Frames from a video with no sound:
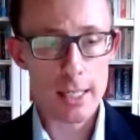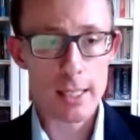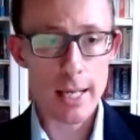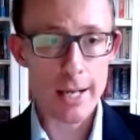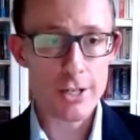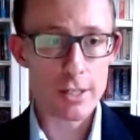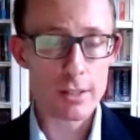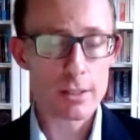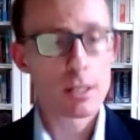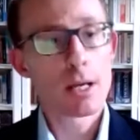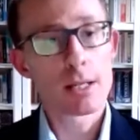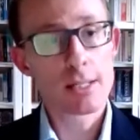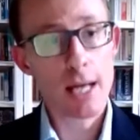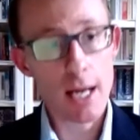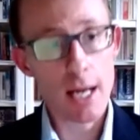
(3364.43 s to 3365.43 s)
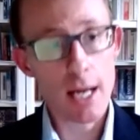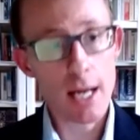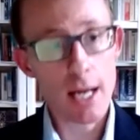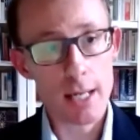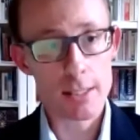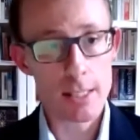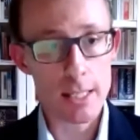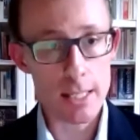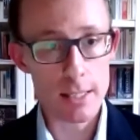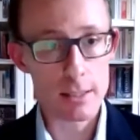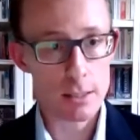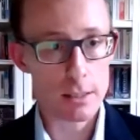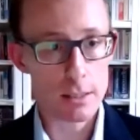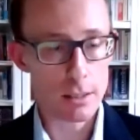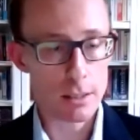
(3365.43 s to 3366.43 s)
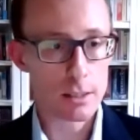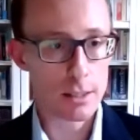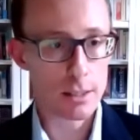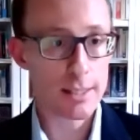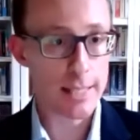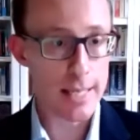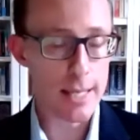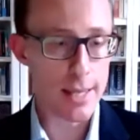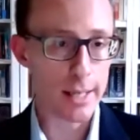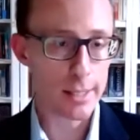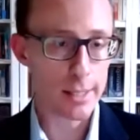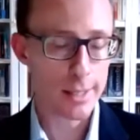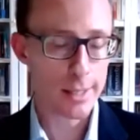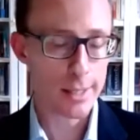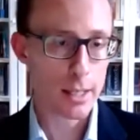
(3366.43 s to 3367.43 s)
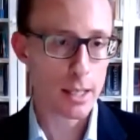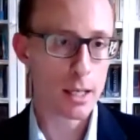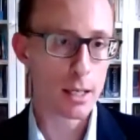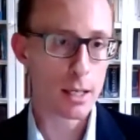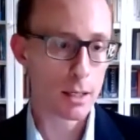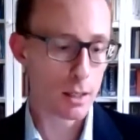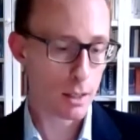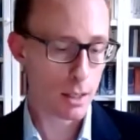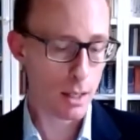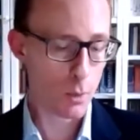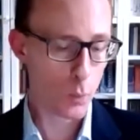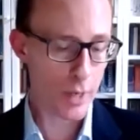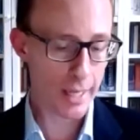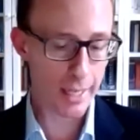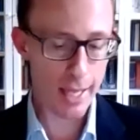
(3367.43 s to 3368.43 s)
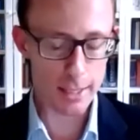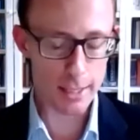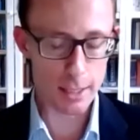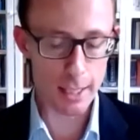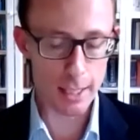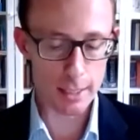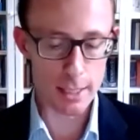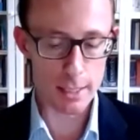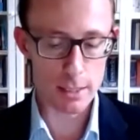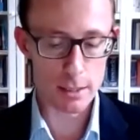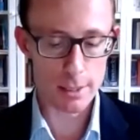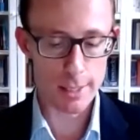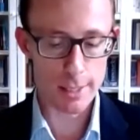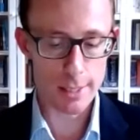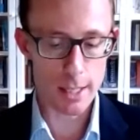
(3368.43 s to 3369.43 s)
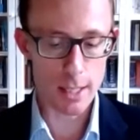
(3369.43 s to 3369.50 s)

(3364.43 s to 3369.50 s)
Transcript: Nations, as hard as it is to see that when a case like this